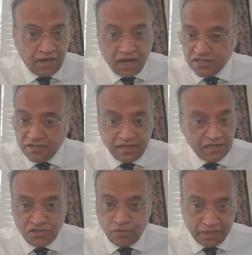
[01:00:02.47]
constantly
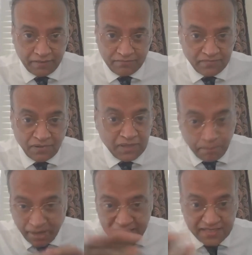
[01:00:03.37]
it's growing. The
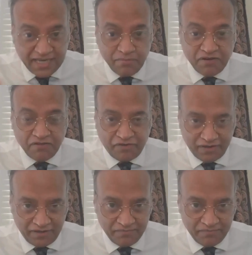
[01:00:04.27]
pace can be different,